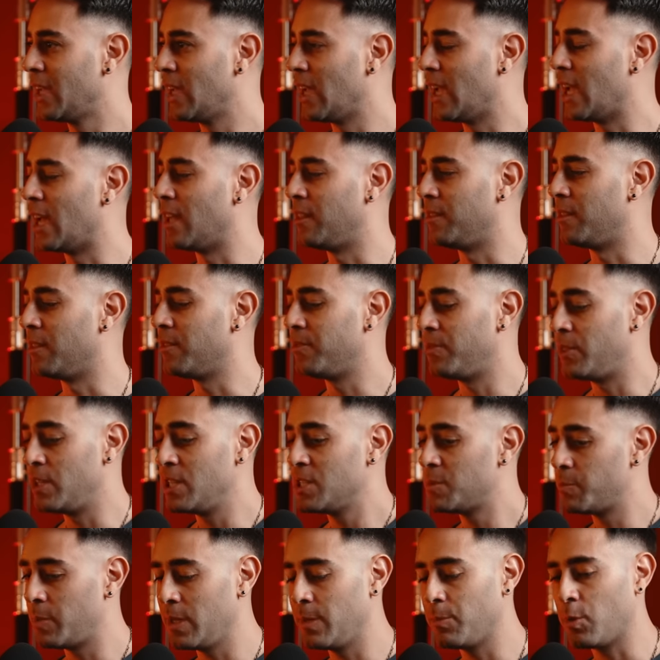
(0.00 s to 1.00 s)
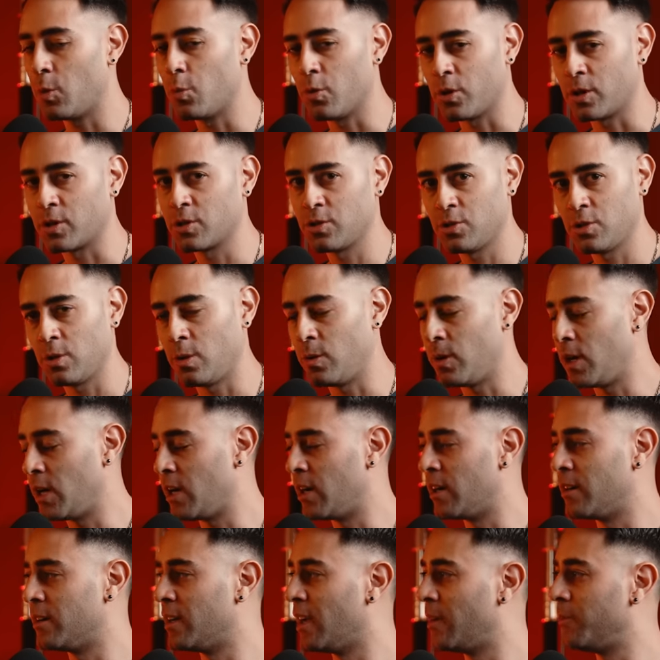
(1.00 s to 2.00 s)
And these people work so
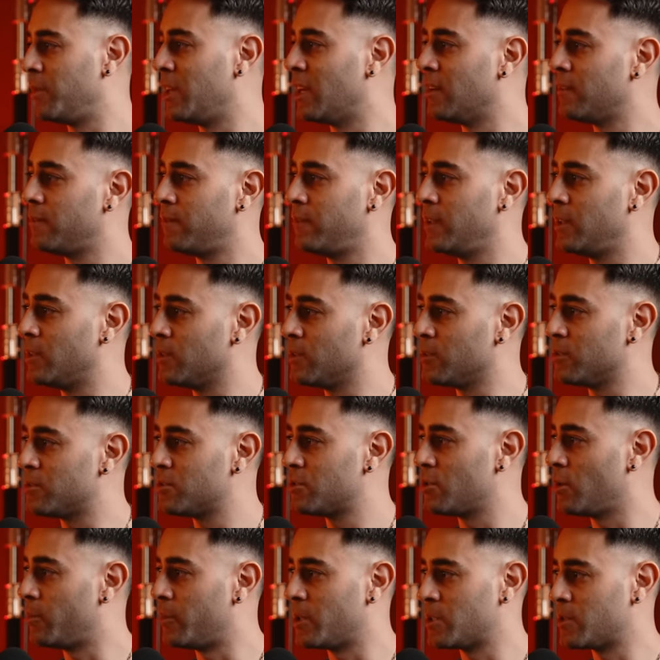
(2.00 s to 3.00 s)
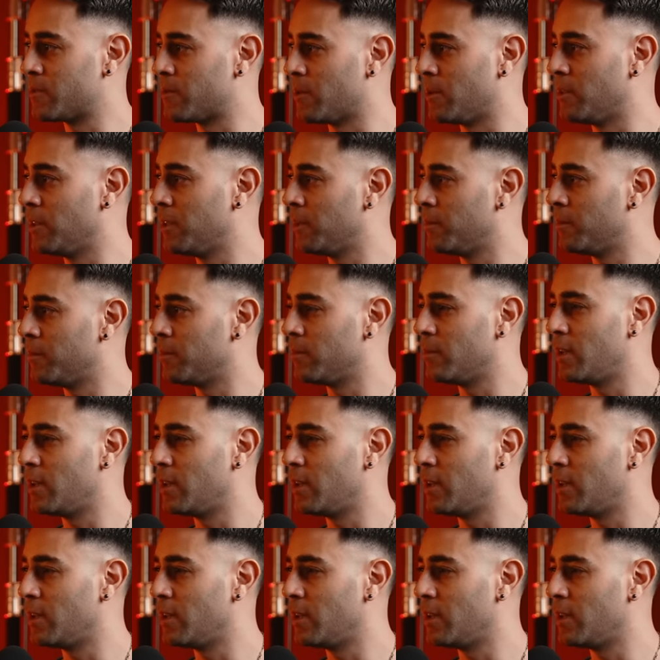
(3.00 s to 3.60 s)
hard. I mean, I feel so much for them.